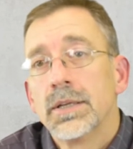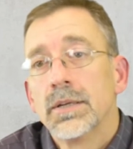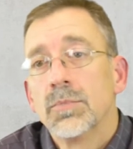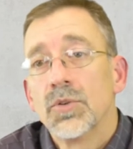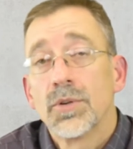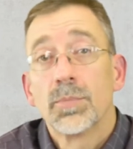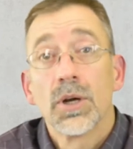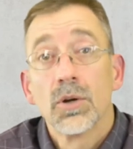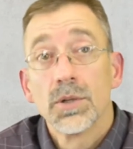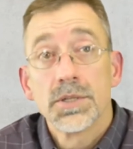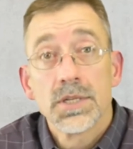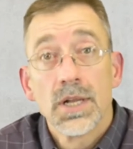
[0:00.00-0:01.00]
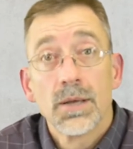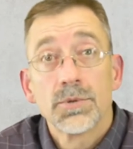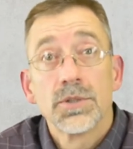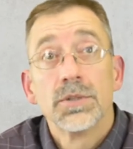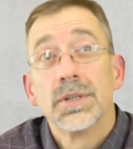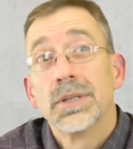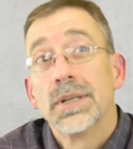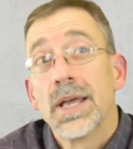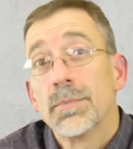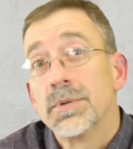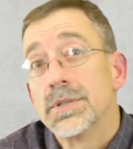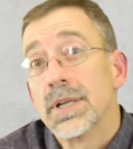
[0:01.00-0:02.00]
multi-peril is an option, then
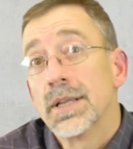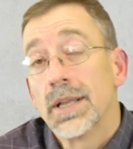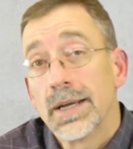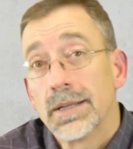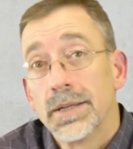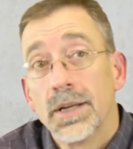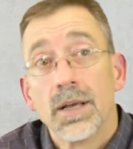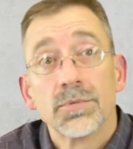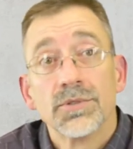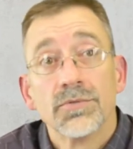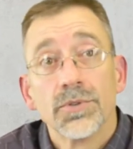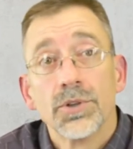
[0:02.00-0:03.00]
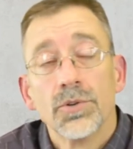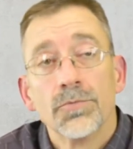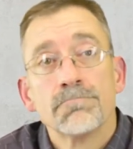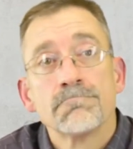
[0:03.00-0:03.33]
NAP is not likely an option for you.